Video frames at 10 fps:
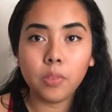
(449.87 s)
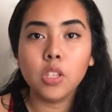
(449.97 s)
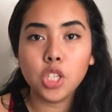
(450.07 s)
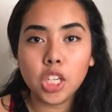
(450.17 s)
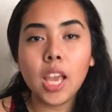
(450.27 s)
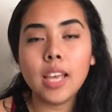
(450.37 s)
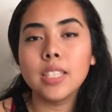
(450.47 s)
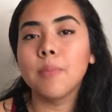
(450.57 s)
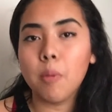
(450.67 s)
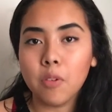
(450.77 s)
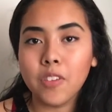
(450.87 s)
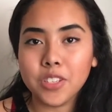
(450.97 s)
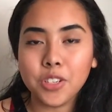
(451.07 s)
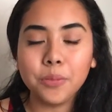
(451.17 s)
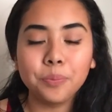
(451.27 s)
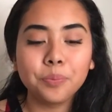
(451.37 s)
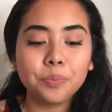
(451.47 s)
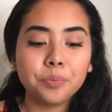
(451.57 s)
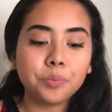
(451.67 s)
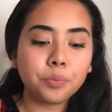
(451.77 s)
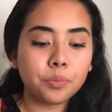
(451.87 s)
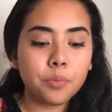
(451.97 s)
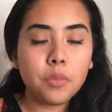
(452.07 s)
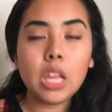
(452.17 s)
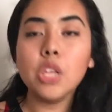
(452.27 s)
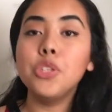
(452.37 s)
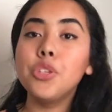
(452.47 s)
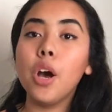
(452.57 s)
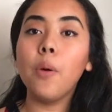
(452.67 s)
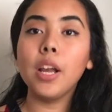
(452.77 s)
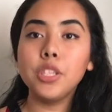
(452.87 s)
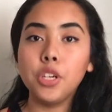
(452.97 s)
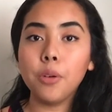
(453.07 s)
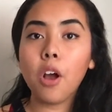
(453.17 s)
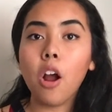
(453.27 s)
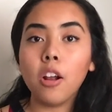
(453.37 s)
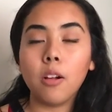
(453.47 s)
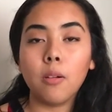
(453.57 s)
She as in my professor. So I took our